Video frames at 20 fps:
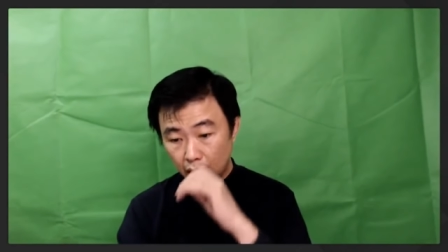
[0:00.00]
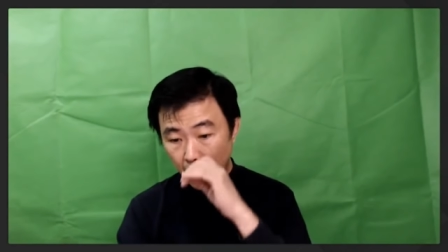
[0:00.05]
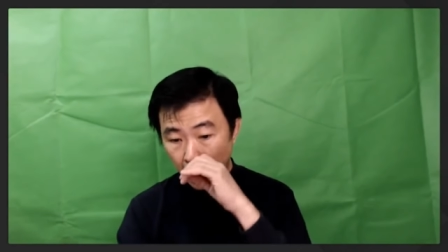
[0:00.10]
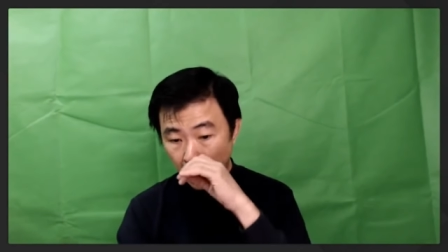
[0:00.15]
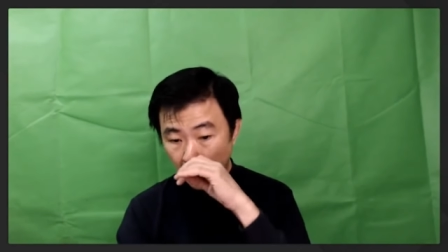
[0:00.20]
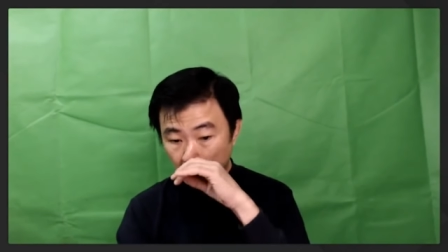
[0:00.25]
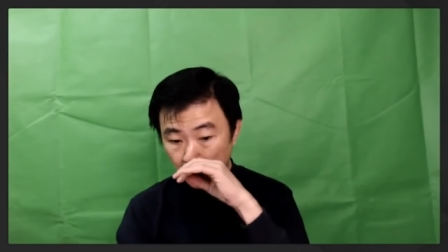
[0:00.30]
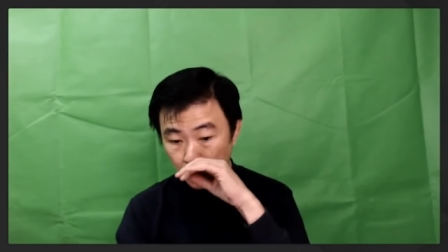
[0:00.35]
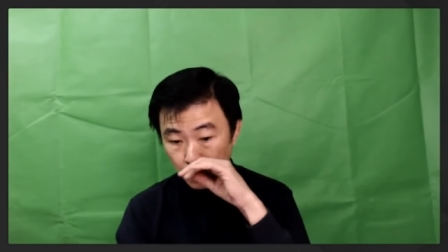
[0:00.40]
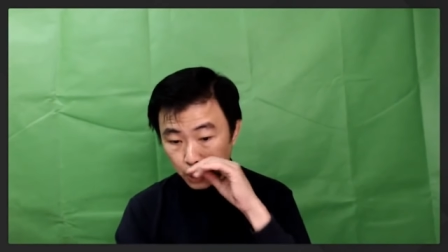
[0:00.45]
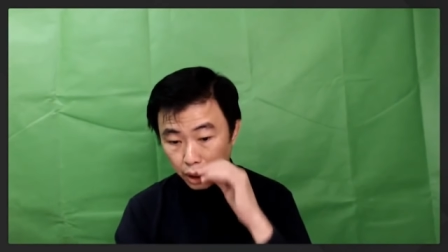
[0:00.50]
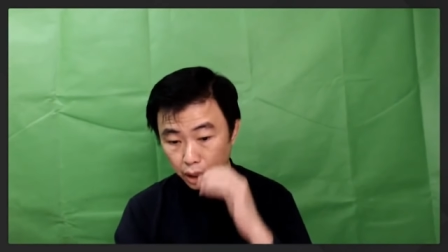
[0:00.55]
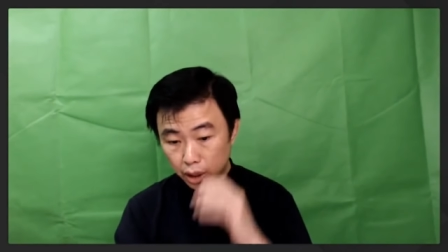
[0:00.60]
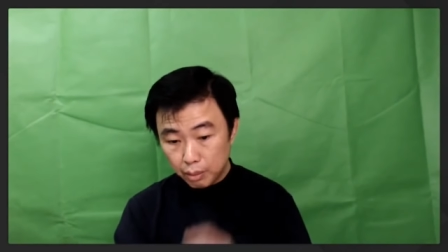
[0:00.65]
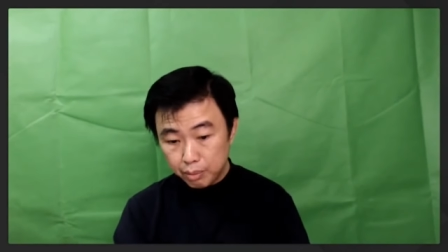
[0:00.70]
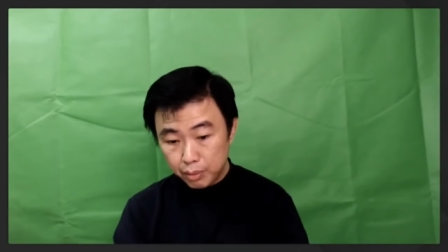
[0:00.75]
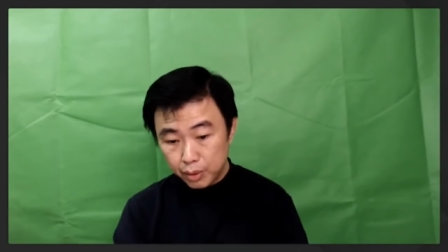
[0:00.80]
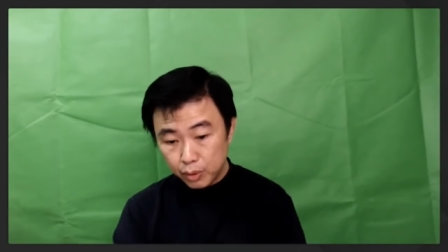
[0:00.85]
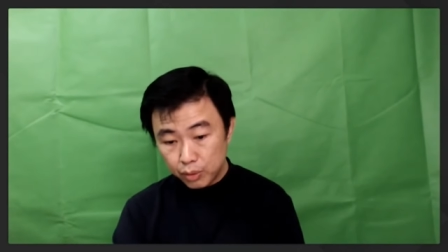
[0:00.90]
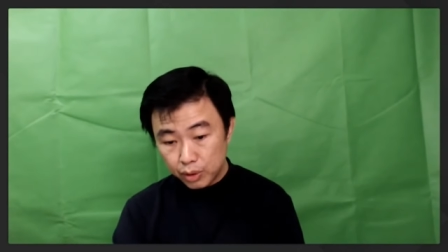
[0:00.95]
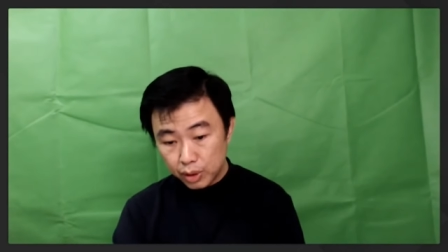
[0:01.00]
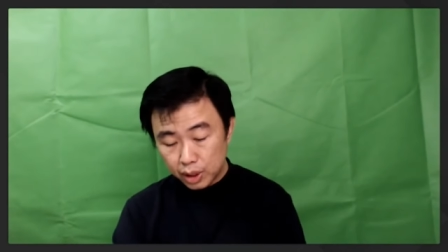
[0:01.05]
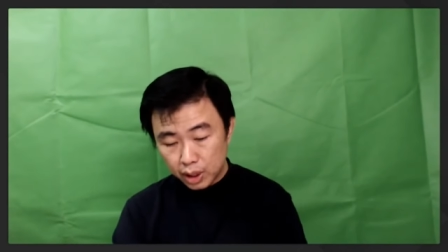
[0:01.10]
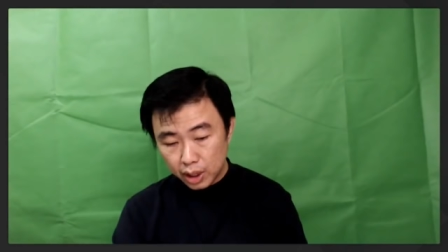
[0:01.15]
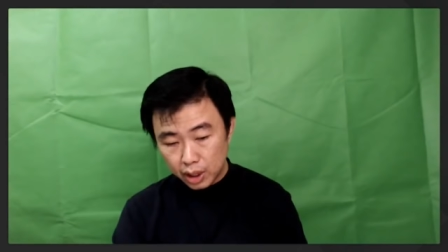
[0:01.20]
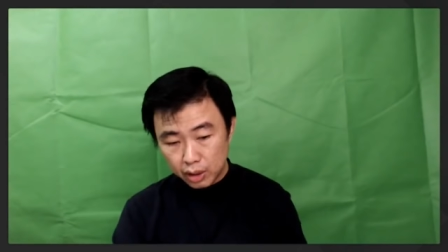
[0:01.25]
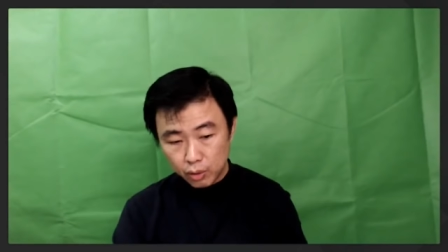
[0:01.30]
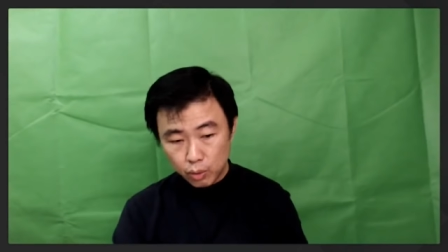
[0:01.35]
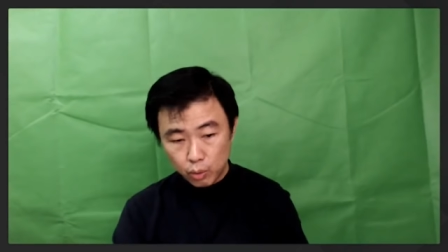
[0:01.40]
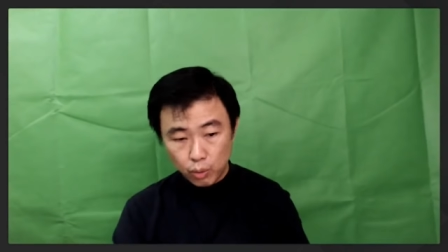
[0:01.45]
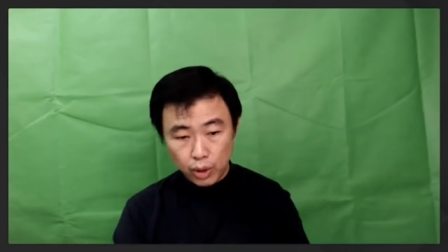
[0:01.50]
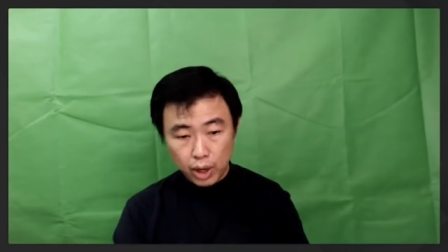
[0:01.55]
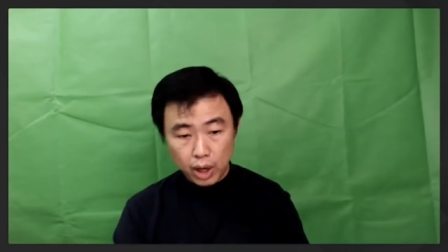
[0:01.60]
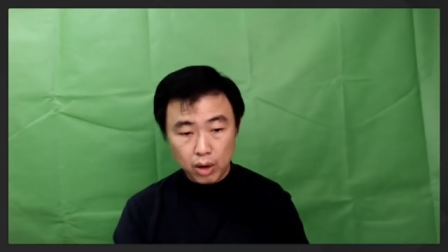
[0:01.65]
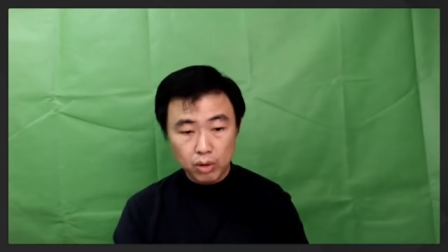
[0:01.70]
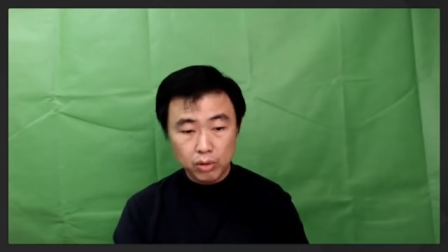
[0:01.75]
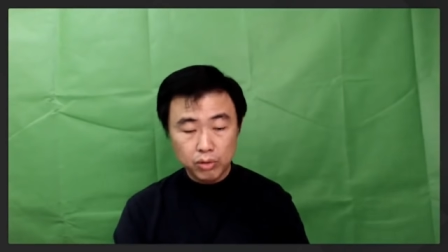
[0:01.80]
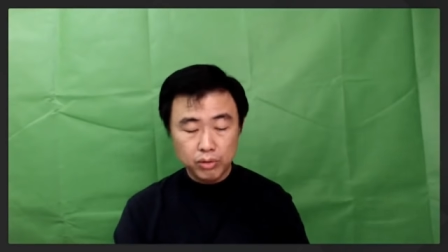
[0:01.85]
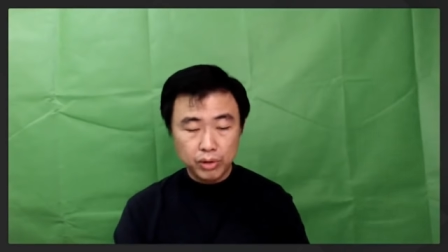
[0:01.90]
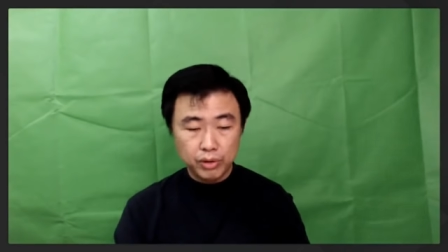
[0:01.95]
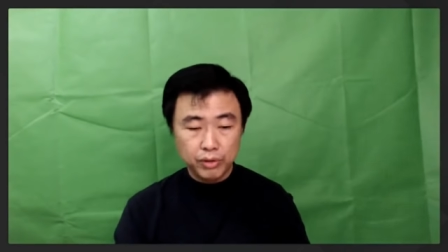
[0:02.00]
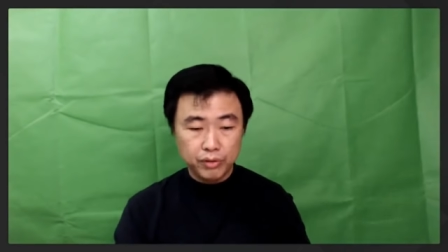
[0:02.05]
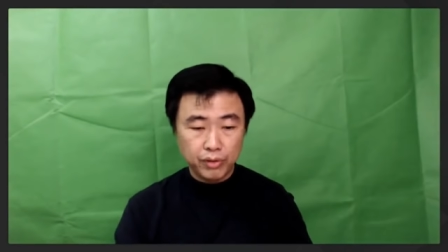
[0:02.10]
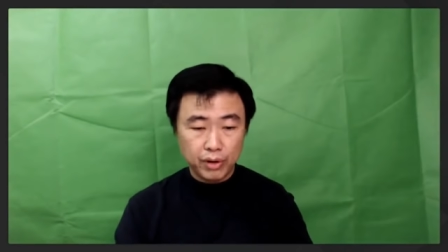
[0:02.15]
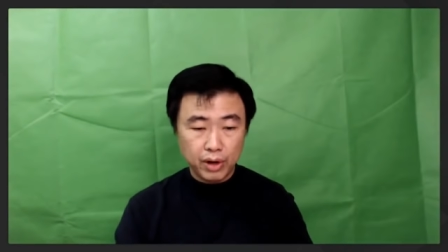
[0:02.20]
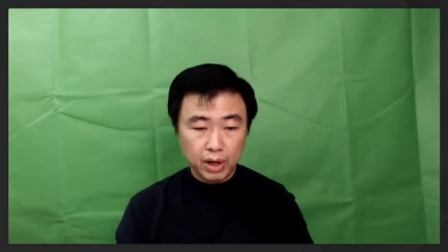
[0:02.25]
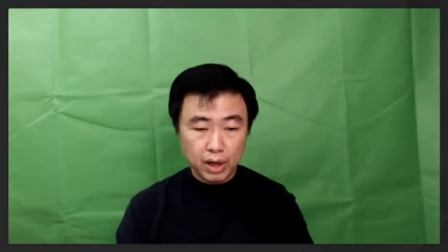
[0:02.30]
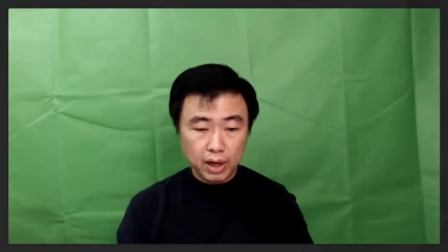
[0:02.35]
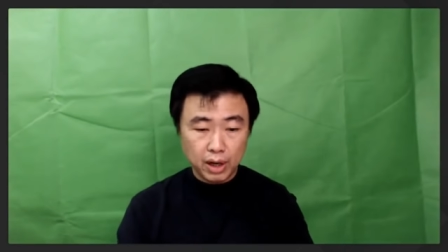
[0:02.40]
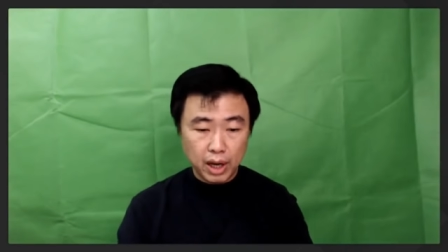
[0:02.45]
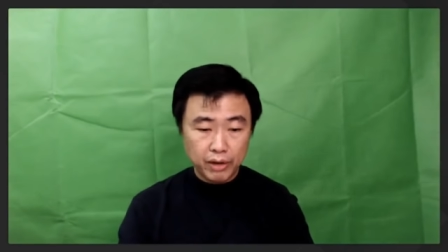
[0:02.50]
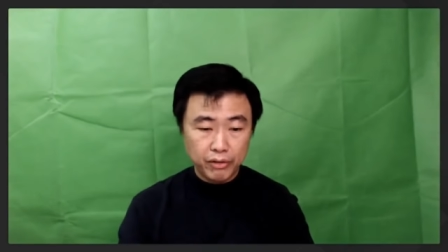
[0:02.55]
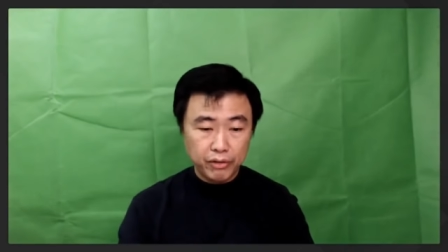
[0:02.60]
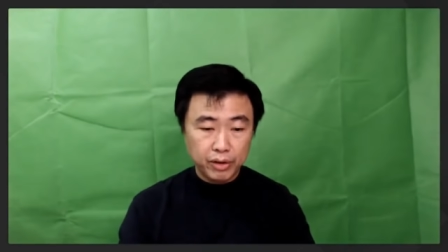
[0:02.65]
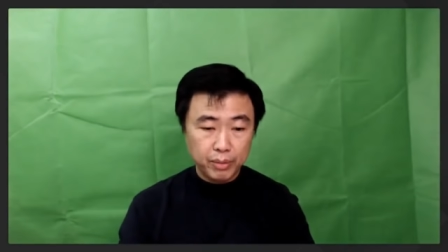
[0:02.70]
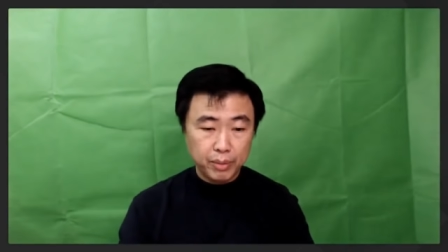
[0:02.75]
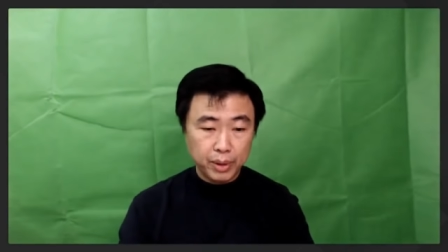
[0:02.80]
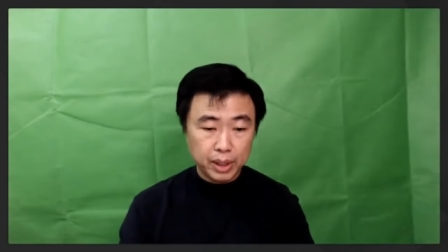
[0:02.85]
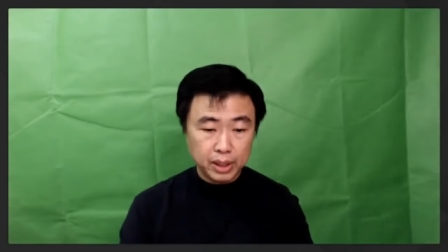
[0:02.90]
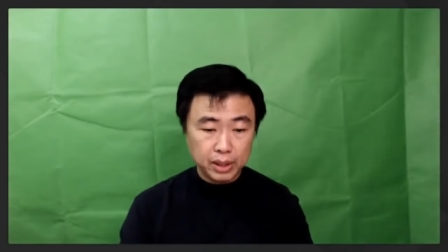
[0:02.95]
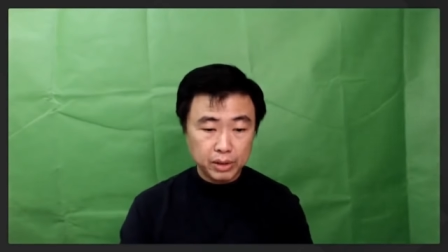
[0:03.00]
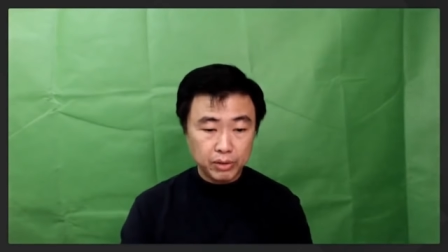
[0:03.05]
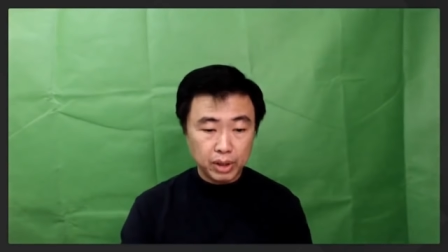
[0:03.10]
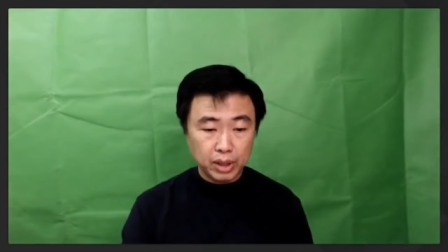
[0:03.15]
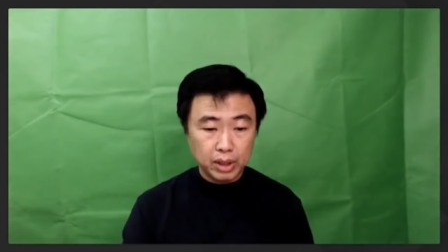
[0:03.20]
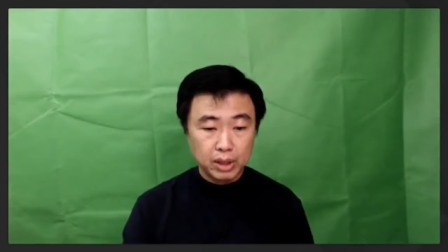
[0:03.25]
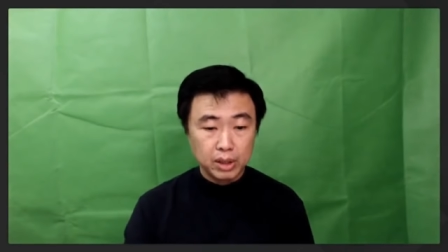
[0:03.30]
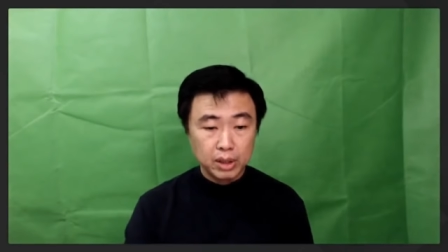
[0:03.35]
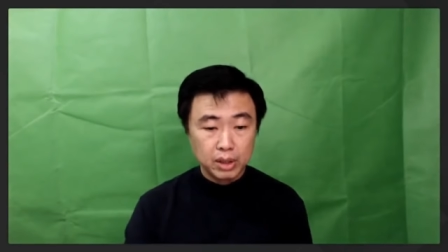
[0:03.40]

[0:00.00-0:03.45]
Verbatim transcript: how to communicate well with uh, everybody, right?